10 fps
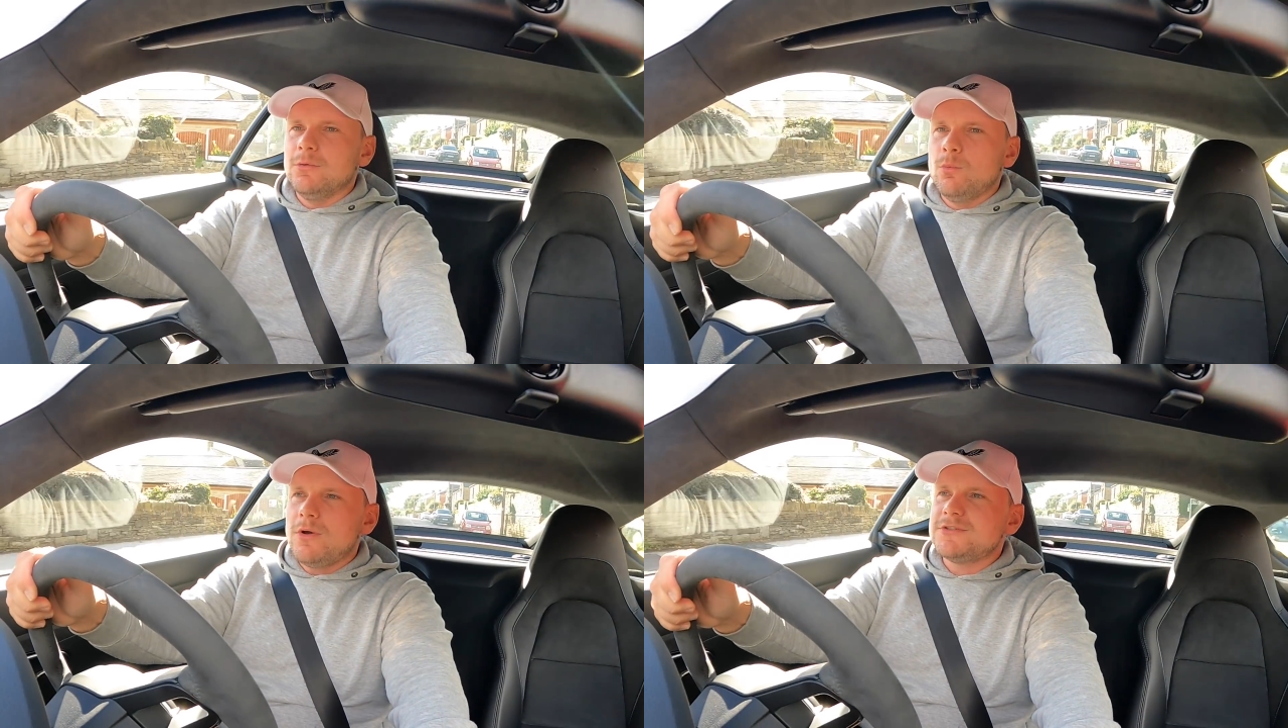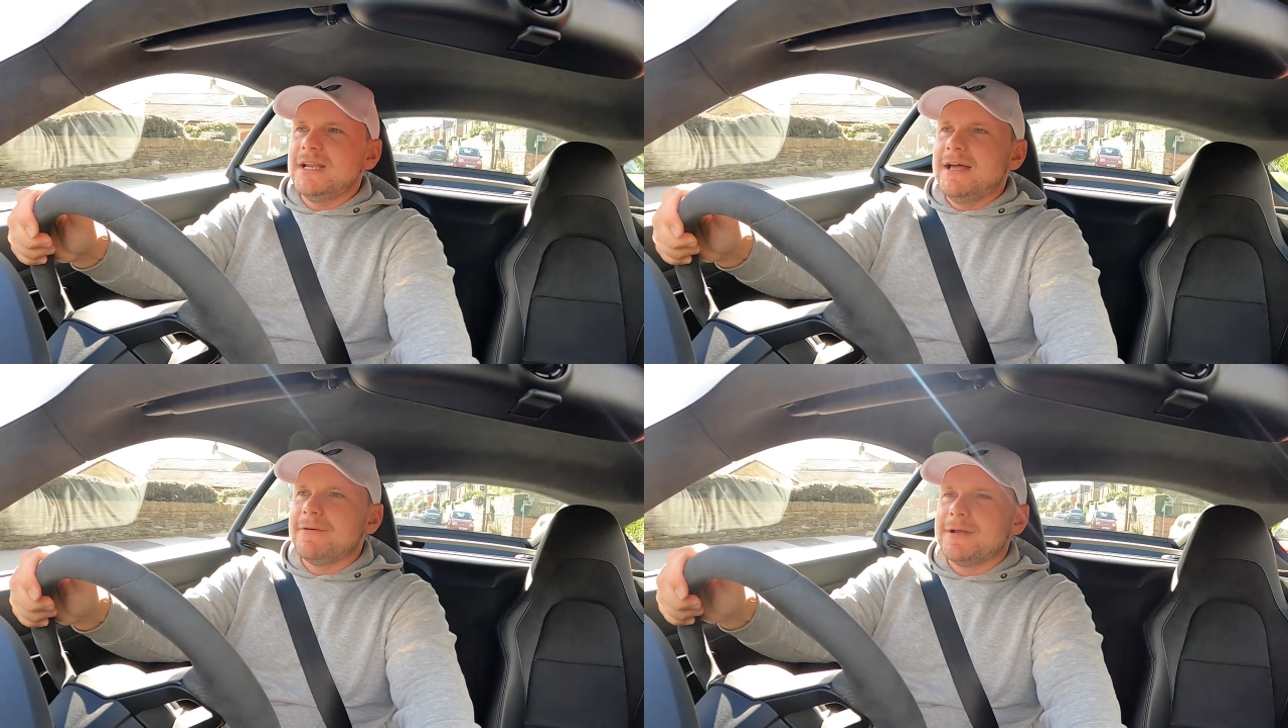and
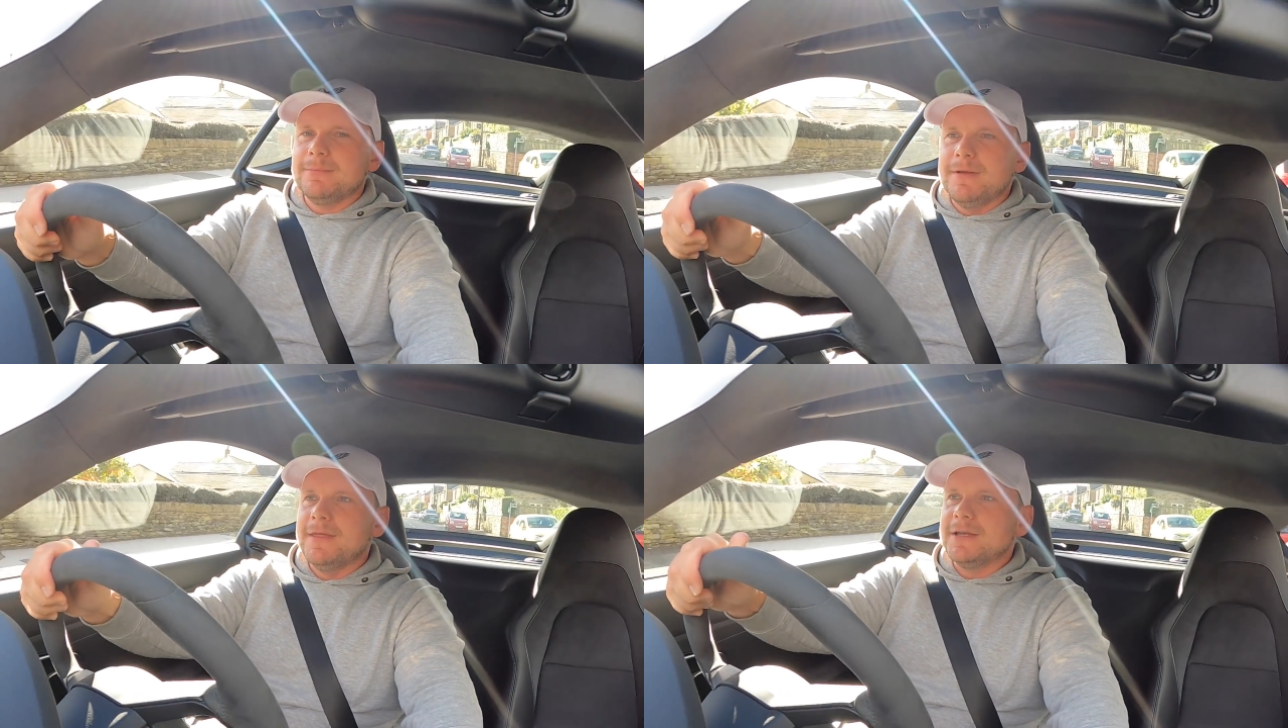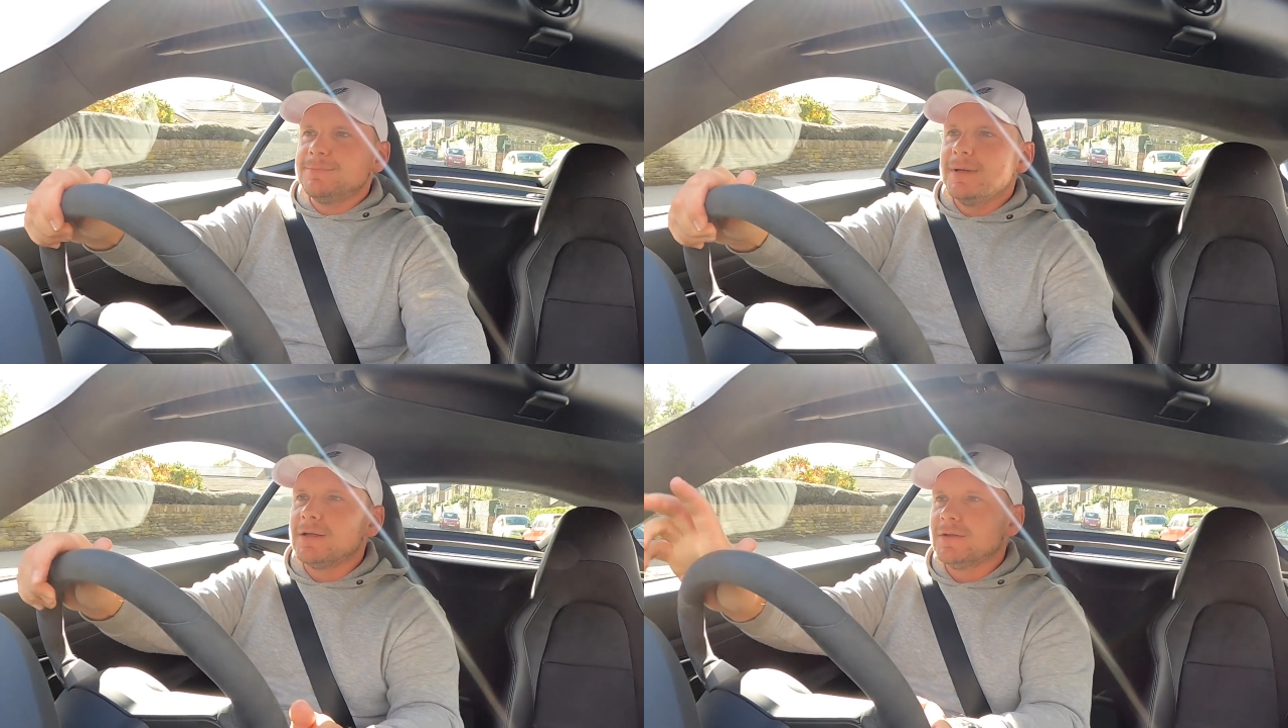wasn't ever going to be this,
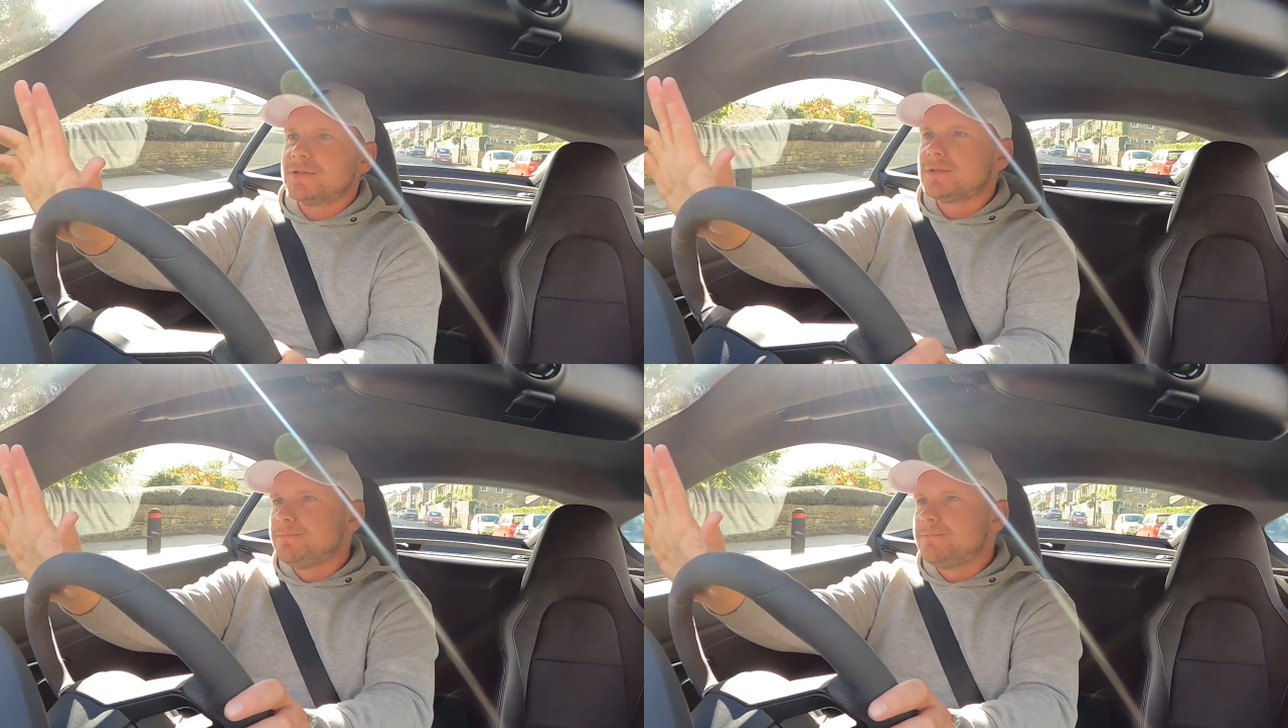because